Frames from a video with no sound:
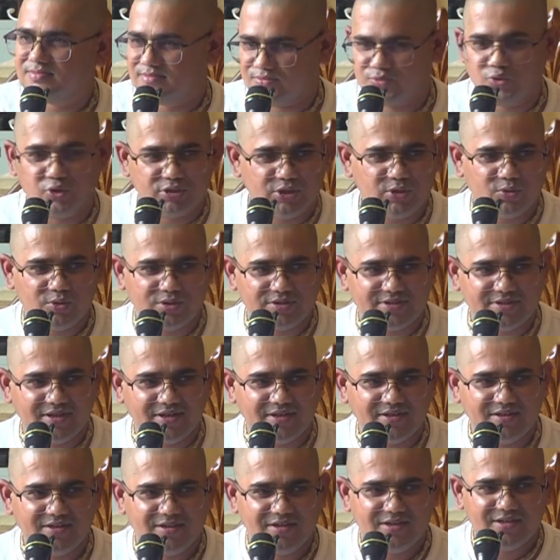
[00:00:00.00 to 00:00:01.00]
dhoti
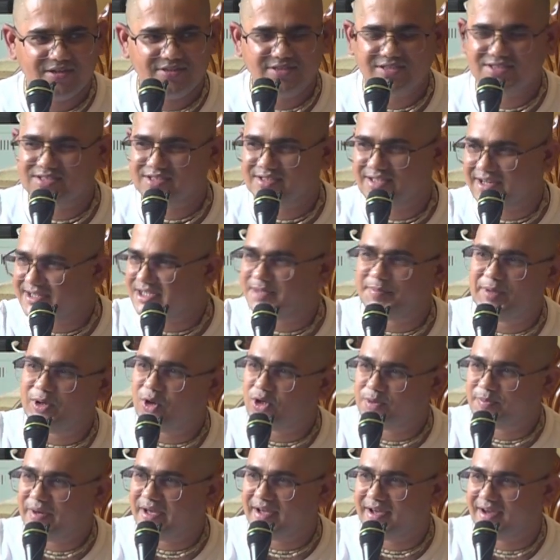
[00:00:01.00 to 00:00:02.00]
kurta, just kicked me
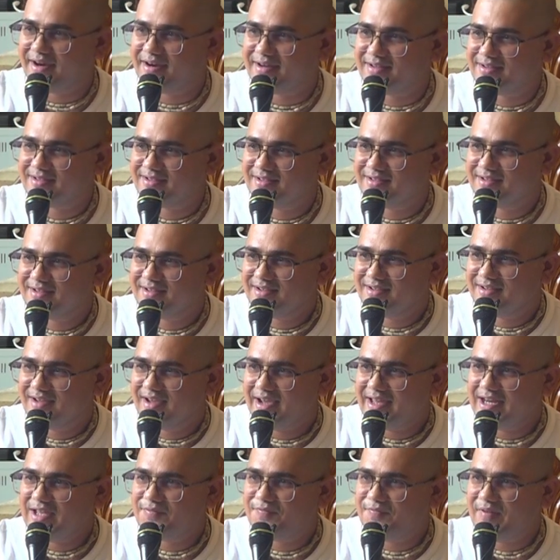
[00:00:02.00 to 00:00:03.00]
on my head,
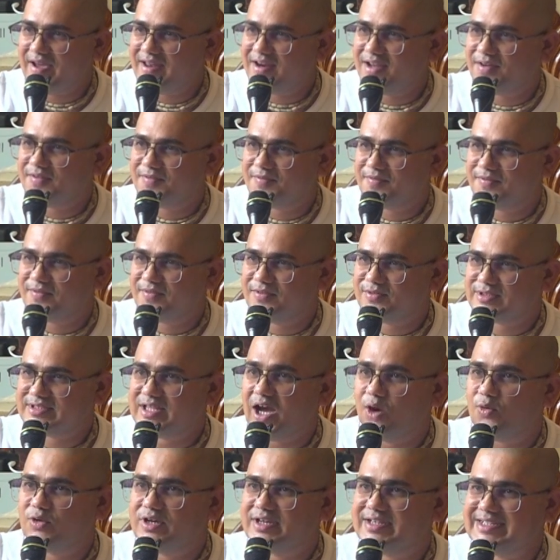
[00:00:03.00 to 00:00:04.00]
and I felt a
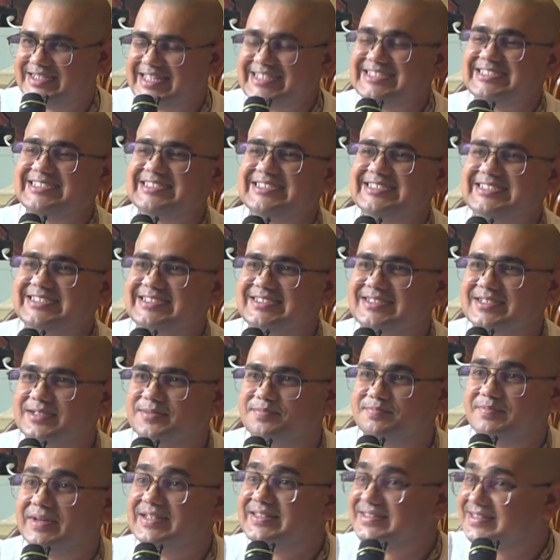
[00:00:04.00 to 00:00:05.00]
sound, ting,
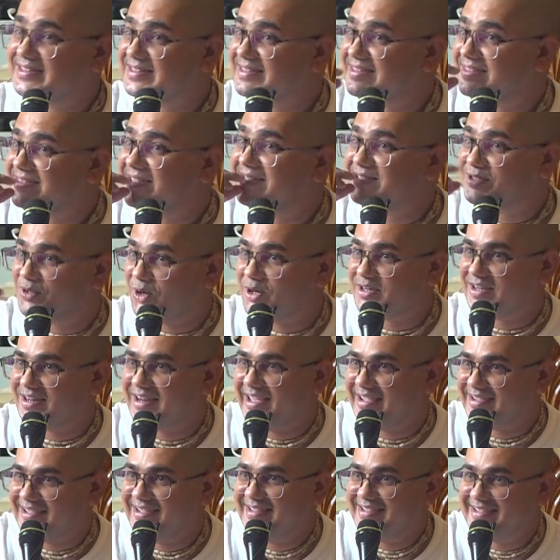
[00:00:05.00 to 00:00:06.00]
my teeth got
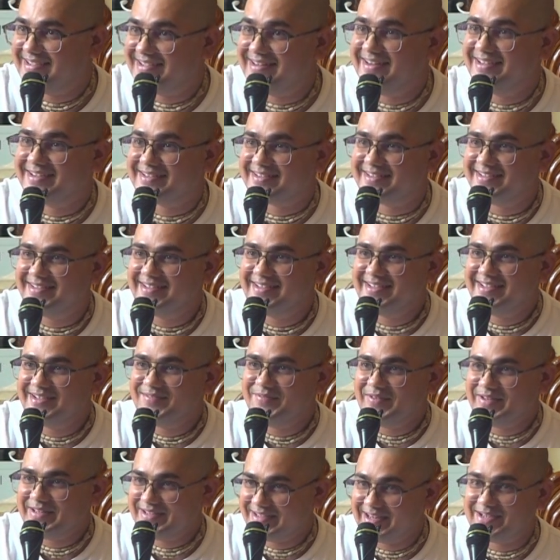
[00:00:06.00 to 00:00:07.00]
like clicked
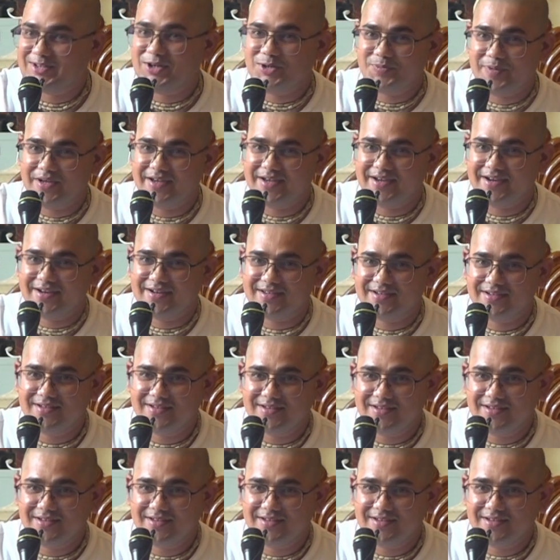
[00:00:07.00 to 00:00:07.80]
when he kicked on my head.